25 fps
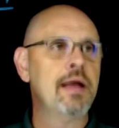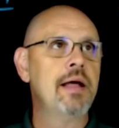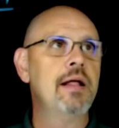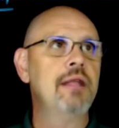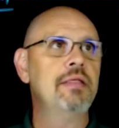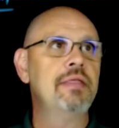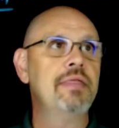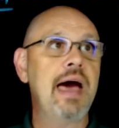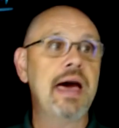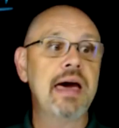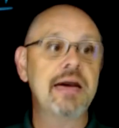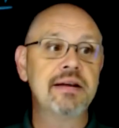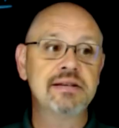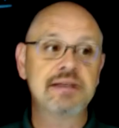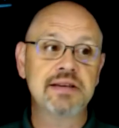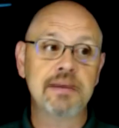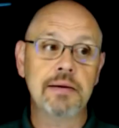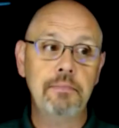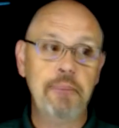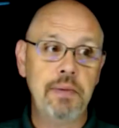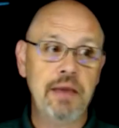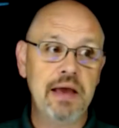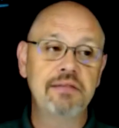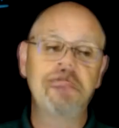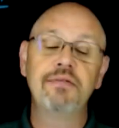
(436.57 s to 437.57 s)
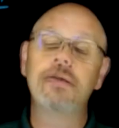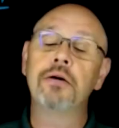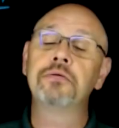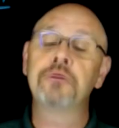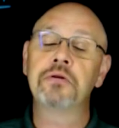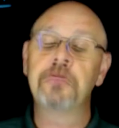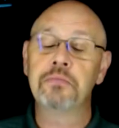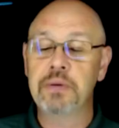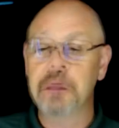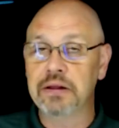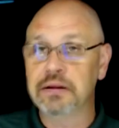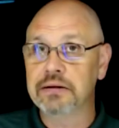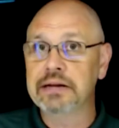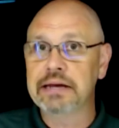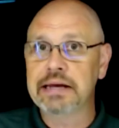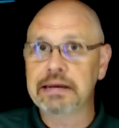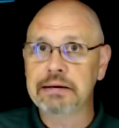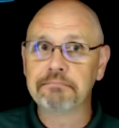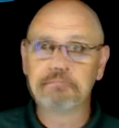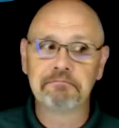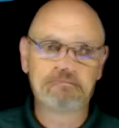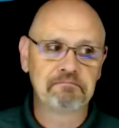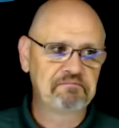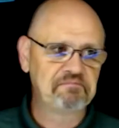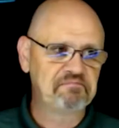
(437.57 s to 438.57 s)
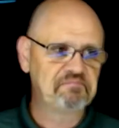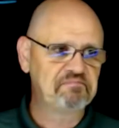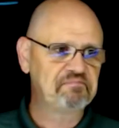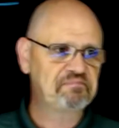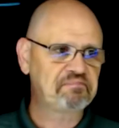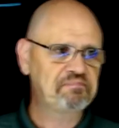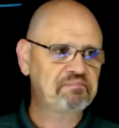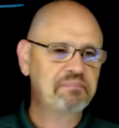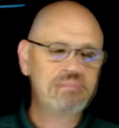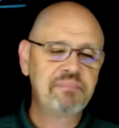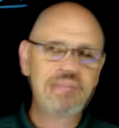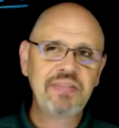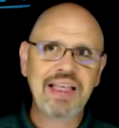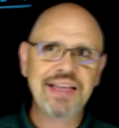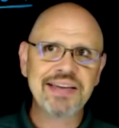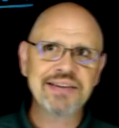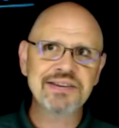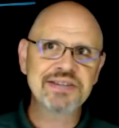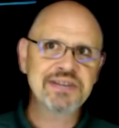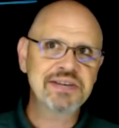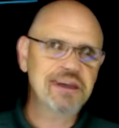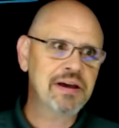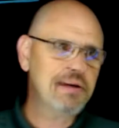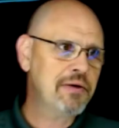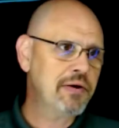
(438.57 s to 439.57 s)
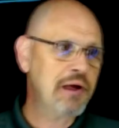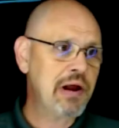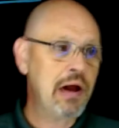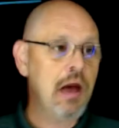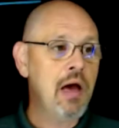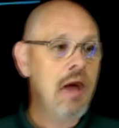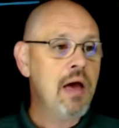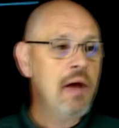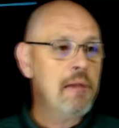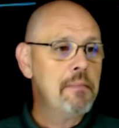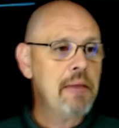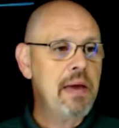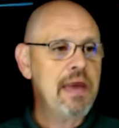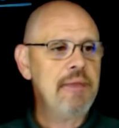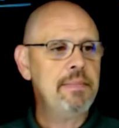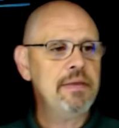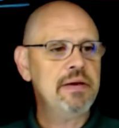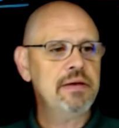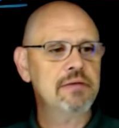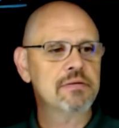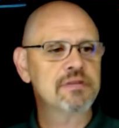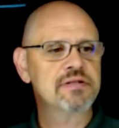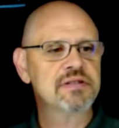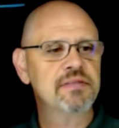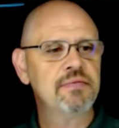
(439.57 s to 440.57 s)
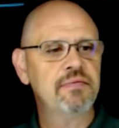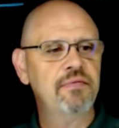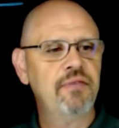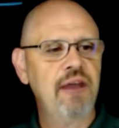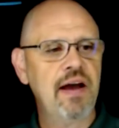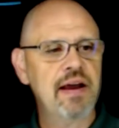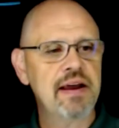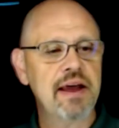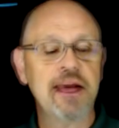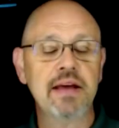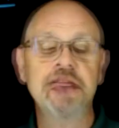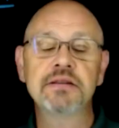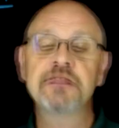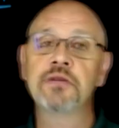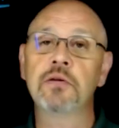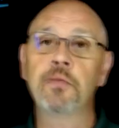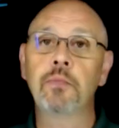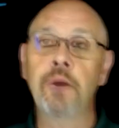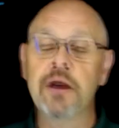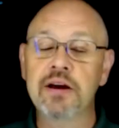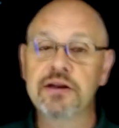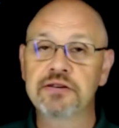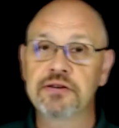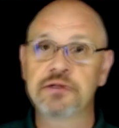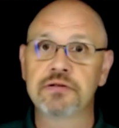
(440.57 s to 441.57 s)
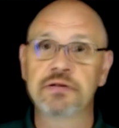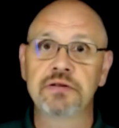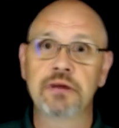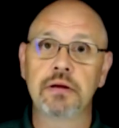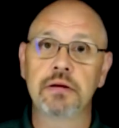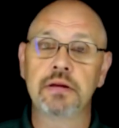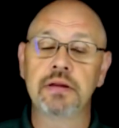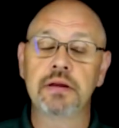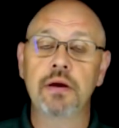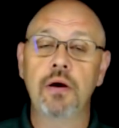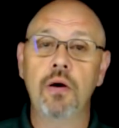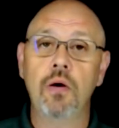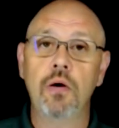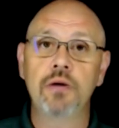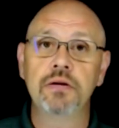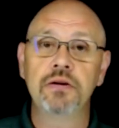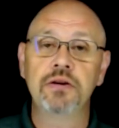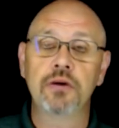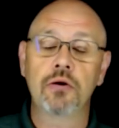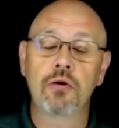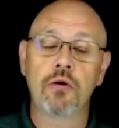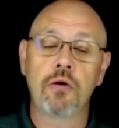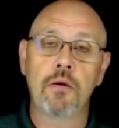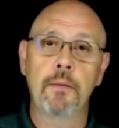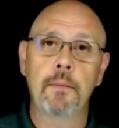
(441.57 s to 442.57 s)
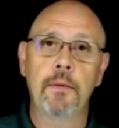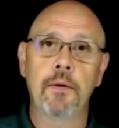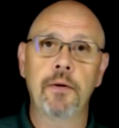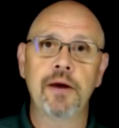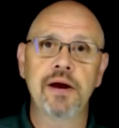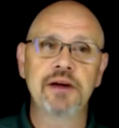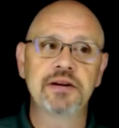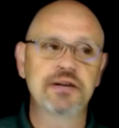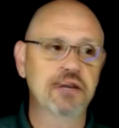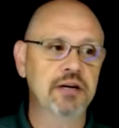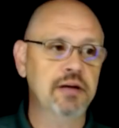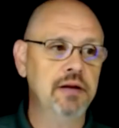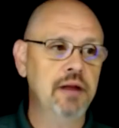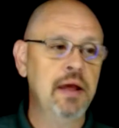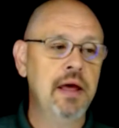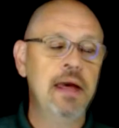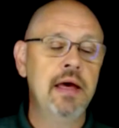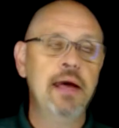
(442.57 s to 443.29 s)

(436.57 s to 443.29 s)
that is a big vulnerability. Just tell you right now. Maybe there's some financial pressures on your corporation.